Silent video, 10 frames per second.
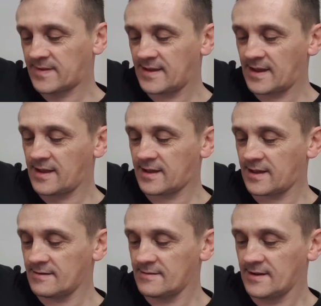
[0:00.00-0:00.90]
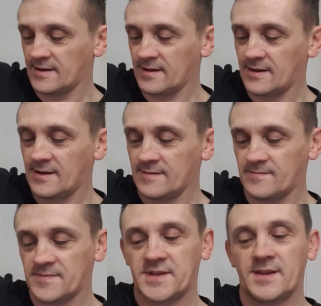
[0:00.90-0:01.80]
There you go.
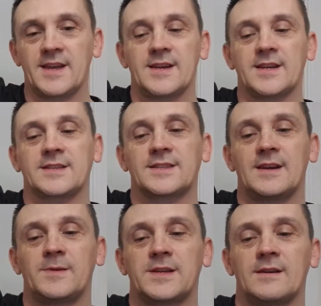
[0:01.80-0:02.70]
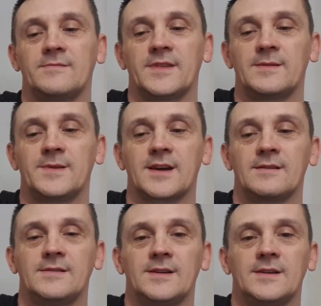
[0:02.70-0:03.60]
So there we go, there we go.
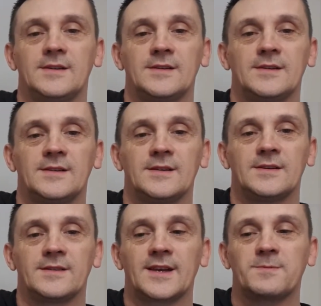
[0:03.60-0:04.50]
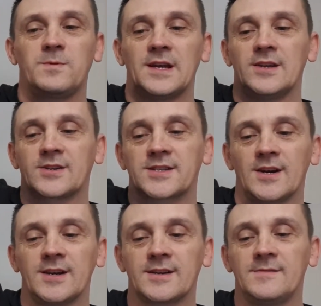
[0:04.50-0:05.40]
That's what it looks like.